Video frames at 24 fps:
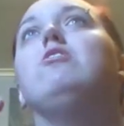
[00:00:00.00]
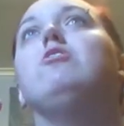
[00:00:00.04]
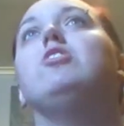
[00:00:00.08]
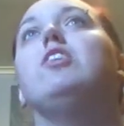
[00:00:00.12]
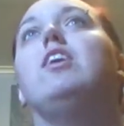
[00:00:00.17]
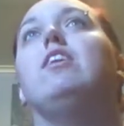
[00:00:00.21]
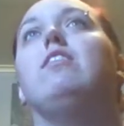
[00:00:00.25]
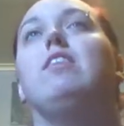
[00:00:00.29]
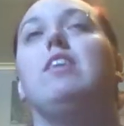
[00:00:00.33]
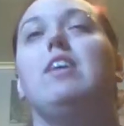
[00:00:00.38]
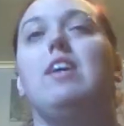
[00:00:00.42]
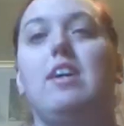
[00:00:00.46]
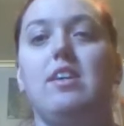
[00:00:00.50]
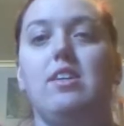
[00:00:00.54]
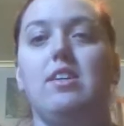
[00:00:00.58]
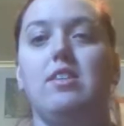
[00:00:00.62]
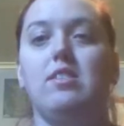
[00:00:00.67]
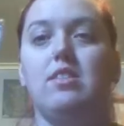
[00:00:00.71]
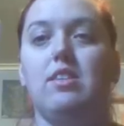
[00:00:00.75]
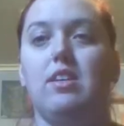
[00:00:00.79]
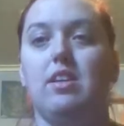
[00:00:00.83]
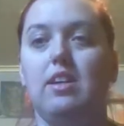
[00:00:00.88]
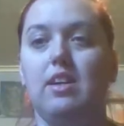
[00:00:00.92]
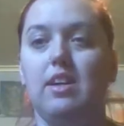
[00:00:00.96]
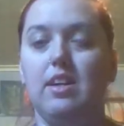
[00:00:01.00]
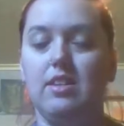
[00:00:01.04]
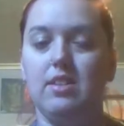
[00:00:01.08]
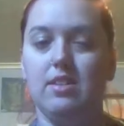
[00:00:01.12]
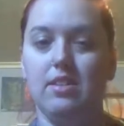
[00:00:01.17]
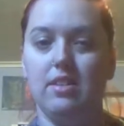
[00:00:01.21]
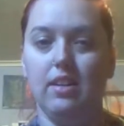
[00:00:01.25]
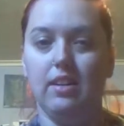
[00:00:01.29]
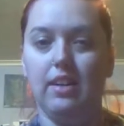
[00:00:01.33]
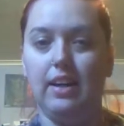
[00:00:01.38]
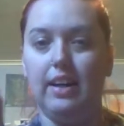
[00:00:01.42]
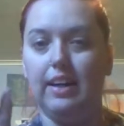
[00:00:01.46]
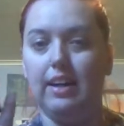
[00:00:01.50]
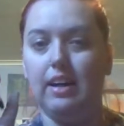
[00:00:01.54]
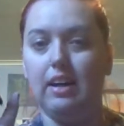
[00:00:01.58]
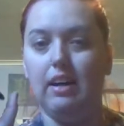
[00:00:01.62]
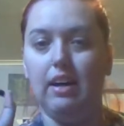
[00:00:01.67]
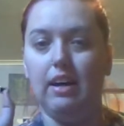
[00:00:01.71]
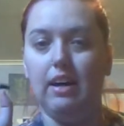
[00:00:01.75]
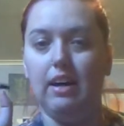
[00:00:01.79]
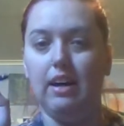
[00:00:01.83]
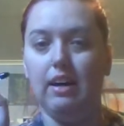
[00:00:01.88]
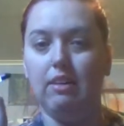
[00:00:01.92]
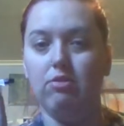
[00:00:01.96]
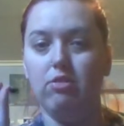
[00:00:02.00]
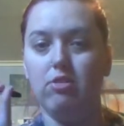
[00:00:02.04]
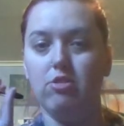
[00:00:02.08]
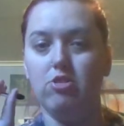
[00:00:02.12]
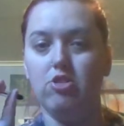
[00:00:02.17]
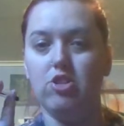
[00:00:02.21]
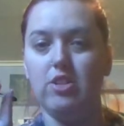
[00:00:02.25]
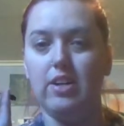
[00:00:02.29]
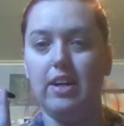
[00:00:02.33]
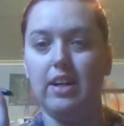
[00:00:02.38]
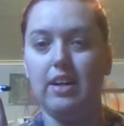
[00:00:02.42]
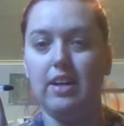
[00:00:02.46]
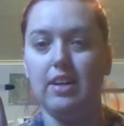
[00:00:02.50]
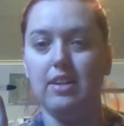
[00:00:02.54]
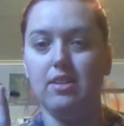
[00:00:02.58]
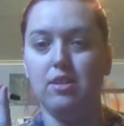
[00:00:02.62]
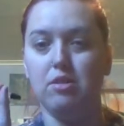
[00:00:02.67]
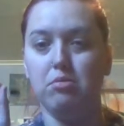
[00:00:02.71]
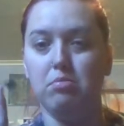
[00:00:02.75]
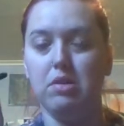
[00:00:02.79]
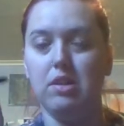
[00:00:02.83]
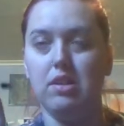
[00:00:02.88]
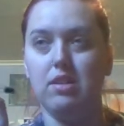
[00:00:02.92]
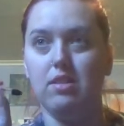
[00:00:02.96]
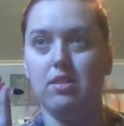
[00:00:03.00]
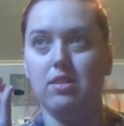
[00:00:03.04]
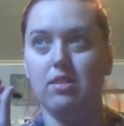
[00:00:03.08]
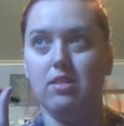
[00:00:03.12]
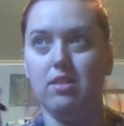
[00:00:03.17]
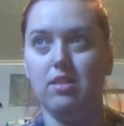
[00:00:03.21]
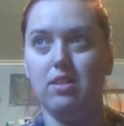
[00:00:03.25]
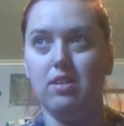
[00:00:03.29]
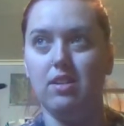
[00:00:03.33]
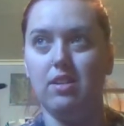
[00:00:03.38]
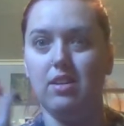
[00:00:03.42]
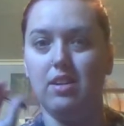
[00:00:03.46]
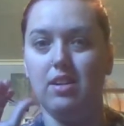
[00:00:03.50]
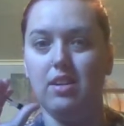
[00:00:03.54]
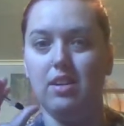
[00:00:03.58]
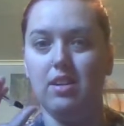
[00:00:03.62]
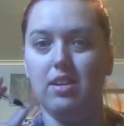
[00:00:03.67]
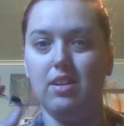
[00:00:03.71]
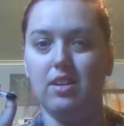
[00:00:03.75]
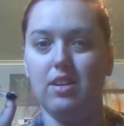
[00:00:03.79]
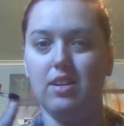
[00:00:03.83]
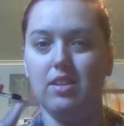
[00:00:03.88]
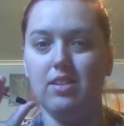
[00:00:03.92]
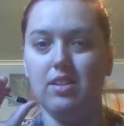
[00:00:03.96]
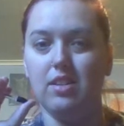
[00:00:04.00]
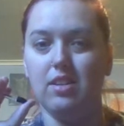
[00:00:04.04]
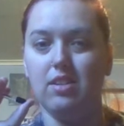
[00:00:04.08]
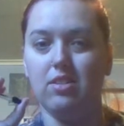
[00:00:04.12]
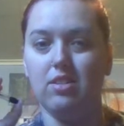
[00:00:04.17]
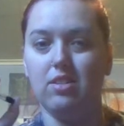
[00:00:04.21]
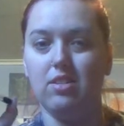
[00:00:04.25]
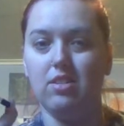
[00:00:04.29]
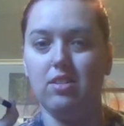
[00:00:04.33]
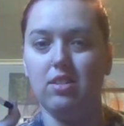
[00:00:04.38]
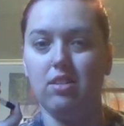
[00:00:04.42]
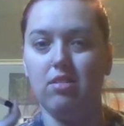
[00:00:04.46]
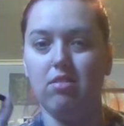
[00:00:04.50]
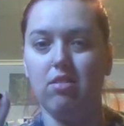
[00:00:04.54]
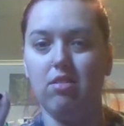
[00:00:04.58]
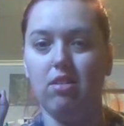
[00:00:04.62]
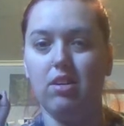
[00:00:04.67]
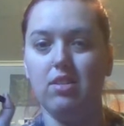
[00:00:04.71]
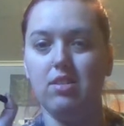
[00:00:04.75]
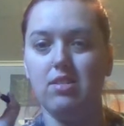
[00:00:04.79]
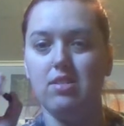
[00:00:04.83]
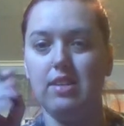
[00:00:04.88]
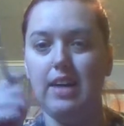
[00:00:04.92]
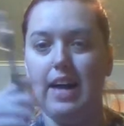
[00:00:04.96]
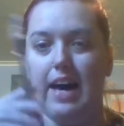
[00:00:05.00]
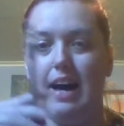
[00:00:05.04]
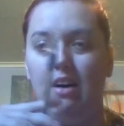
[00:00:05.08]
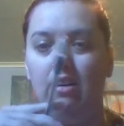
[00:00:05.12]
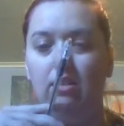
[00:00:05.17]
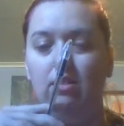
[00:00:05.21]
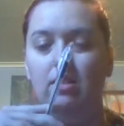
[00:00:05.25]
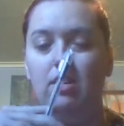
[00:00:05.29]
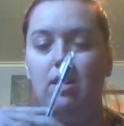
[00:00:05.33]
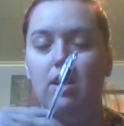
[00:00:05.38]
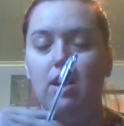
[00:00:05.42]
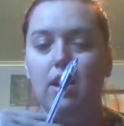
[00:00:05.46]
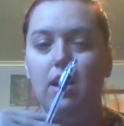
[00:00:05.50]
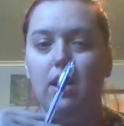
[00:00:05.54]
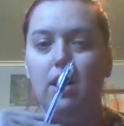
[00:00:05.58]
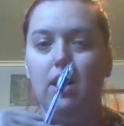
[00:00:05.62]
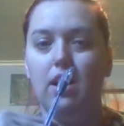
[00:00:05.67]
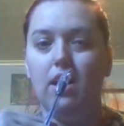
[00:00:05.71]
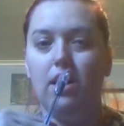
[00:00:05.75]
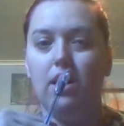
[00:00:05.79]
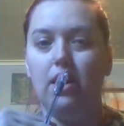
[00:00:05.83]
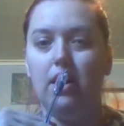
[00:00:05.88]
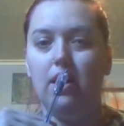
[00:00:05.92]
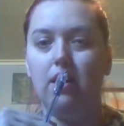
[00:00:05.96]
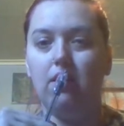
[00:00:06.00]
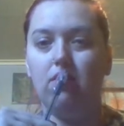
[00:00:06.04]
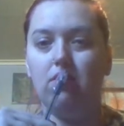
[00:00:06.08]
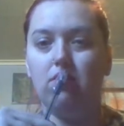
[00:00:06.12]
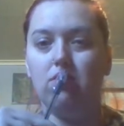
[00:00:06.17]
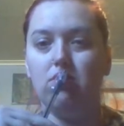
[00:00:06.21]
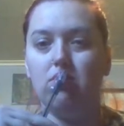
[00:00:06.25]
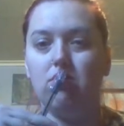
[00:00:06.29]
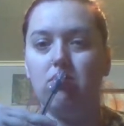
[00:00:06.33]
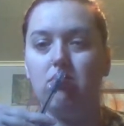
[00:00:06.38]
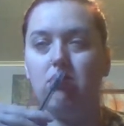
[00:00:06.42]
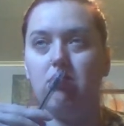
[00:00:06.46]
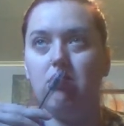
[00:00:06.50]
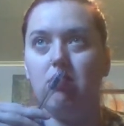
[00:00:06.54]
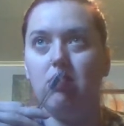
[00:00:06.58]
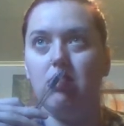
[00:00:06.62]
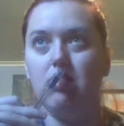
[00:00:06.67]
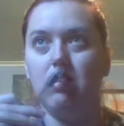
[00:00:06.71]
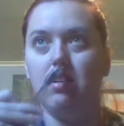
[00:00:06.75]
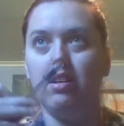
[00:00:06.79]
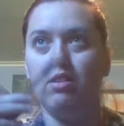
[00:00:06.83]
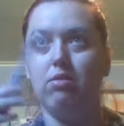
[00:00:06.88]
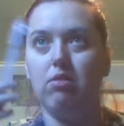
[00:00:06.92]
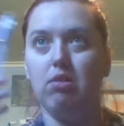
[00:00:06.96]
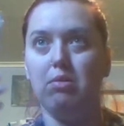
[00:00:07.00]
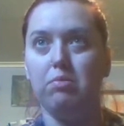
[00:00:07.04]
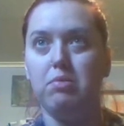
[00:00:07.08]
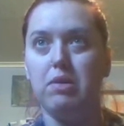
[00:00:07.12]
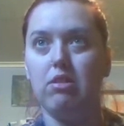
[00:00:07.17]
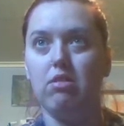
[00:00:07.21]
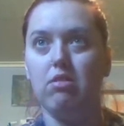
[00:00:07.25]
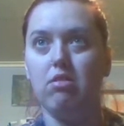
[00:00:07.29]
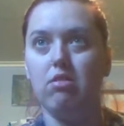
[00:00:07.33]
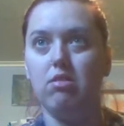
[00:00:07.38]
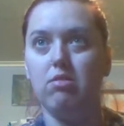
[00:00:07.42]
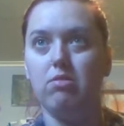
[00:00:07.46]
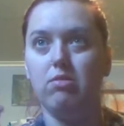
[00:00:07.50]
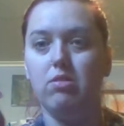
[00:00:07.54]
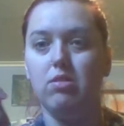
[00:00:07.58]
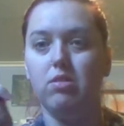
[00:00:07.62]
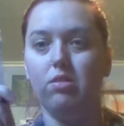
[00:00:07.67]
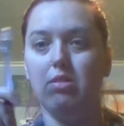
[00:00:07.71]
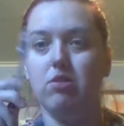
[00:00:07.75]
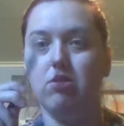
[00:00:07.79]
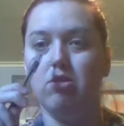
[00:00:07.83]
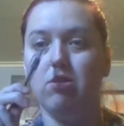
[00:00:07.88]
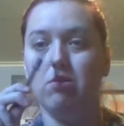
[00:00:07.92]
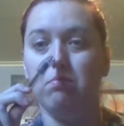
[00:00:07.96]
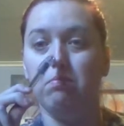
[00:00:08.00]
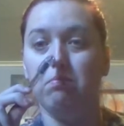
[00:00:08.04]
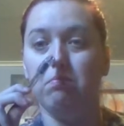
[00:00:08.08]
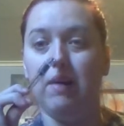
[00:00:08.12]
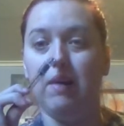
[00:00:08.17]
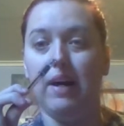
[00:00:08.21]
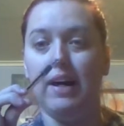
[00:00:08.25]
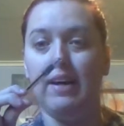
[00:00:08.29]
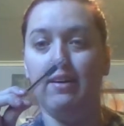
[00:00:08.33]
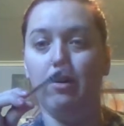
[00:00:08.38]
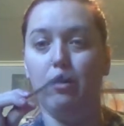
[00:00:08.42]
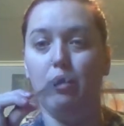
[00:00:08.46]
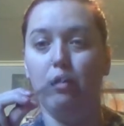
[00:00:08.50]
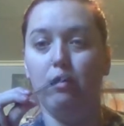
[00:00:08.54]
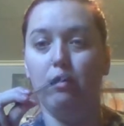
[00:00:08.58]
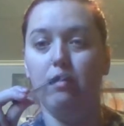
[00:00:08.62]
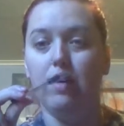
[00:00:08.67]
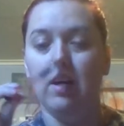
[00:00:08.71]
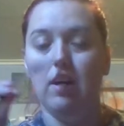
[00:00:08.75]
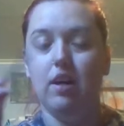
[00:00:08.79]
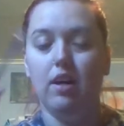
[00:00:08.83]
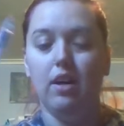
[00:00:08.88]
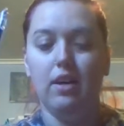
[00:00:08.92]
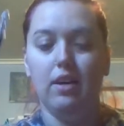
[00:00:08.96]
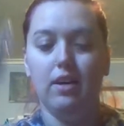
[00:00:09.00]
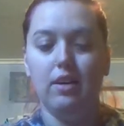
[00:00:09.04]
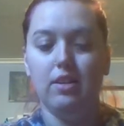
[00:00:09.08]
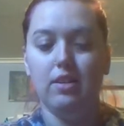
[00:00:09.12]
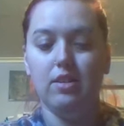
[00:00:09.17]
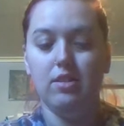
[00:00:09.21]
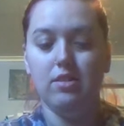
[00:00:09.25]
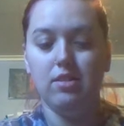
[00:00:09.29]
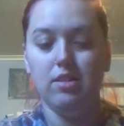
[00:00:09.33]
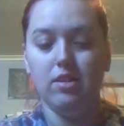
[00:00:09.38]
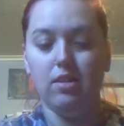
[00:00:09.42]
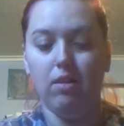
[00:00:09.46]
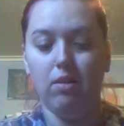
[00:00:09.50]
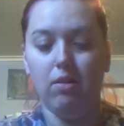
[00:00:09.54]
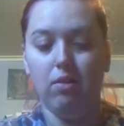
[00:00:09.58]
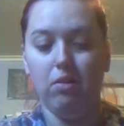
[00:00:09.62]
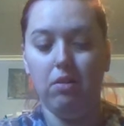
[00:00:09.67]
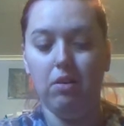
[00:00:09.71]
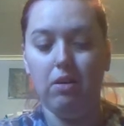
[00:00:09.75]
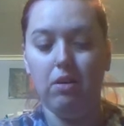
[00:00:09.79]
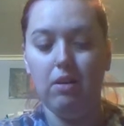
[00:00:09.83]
job, guys, it's a, like a Shack. It's be, it's a cross town. It was it would be close to my home, so